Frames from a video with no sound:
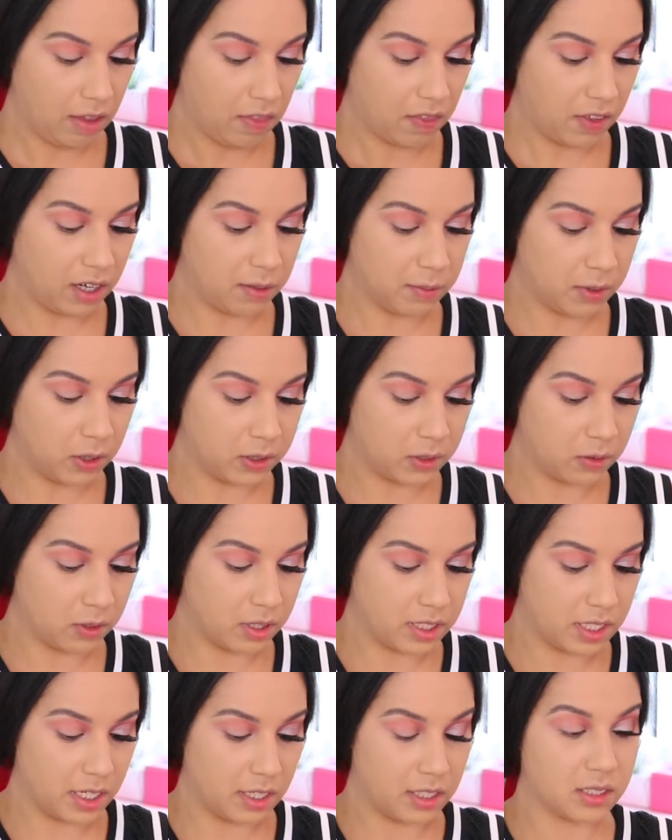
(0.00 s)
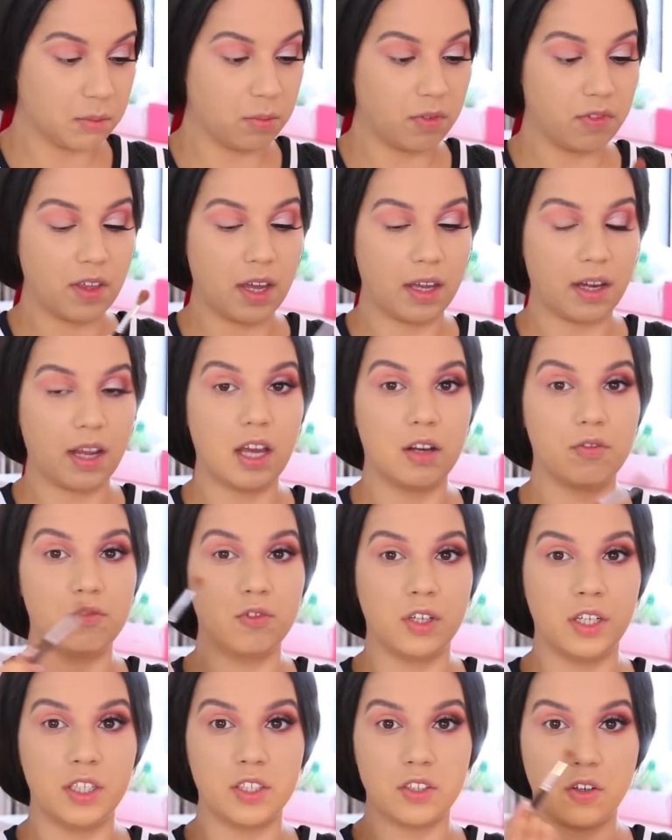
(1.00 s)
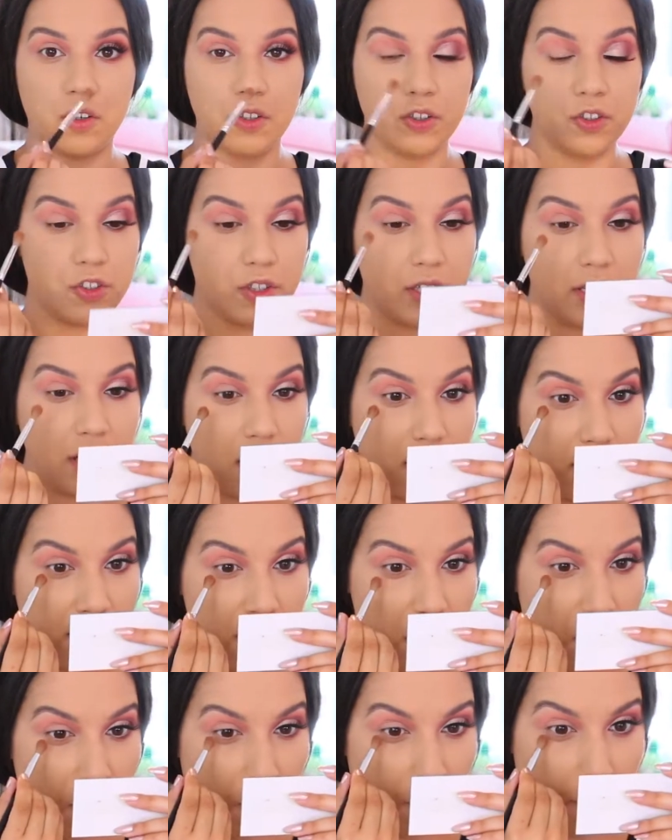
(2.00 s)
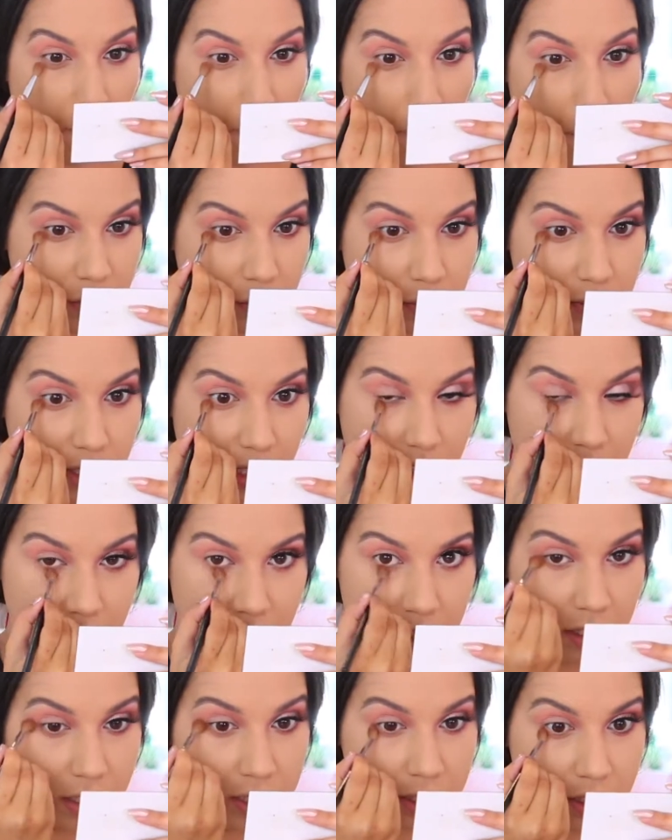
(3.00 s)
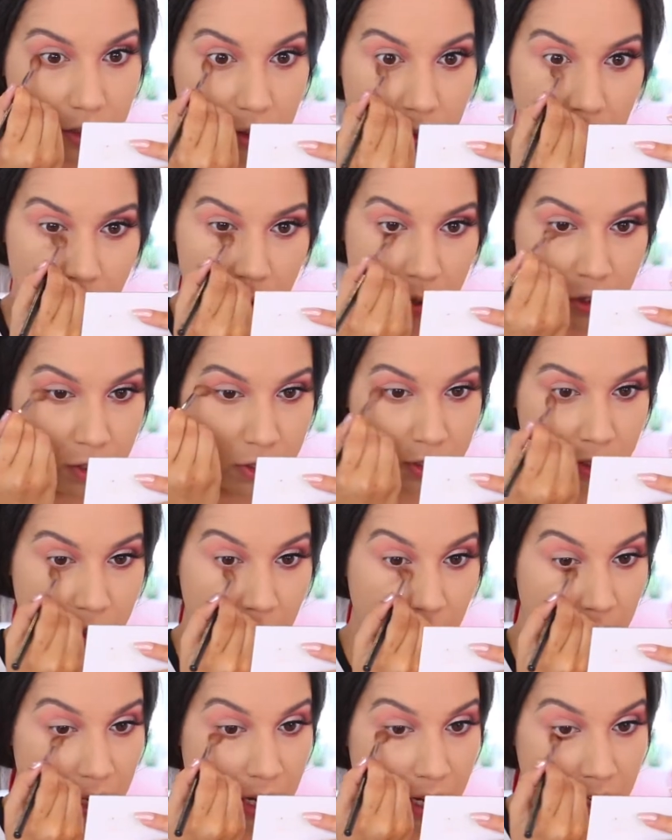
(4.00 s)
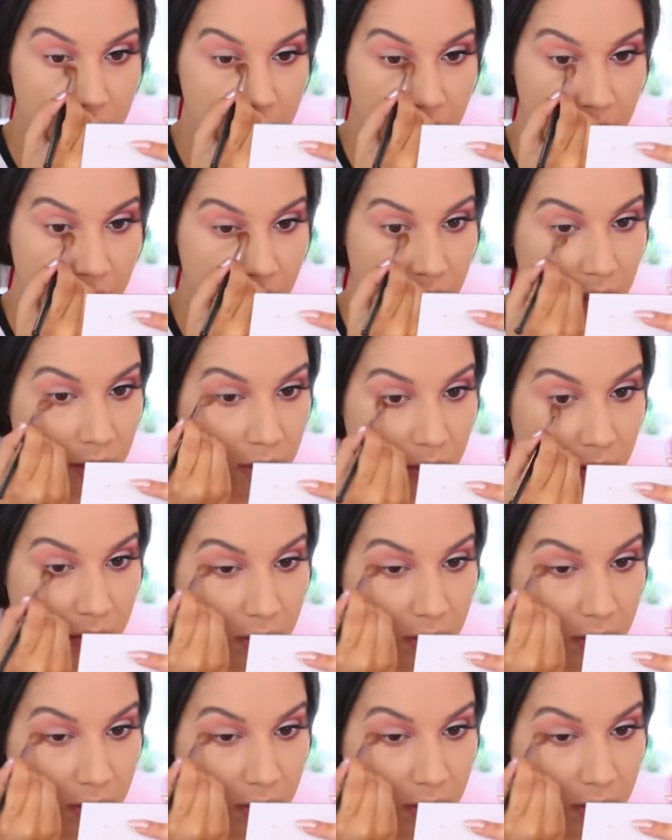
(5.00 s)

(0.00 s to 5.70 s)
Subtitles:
Then I'm also going to take some of that and run it under the eye, so I'm taking that nice and low under the lower lash line